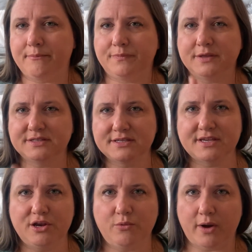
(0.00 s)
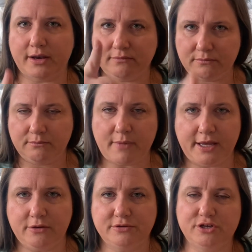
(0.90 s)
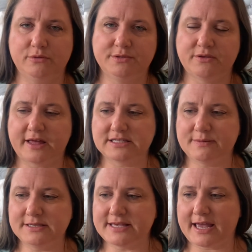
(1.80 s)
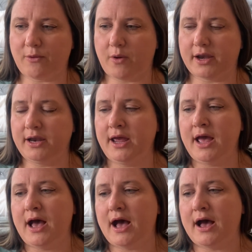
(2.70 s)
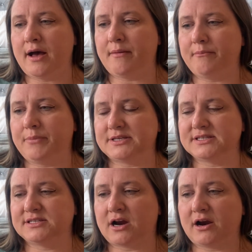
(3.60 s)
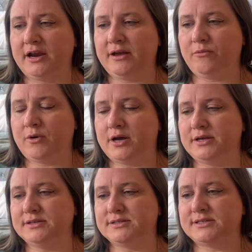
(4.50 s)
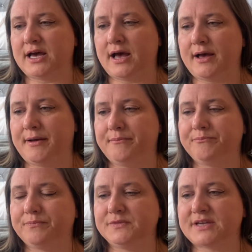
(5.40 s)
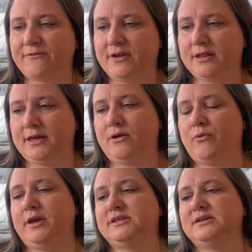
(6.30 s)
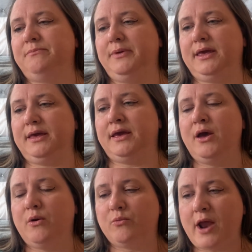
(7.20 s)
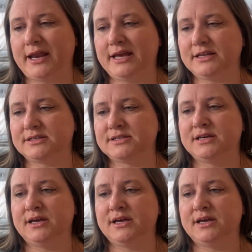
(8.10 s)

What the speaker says: this is a new one, my YouTube. So that's my second one. But to start, it was definitely going to be Reddit,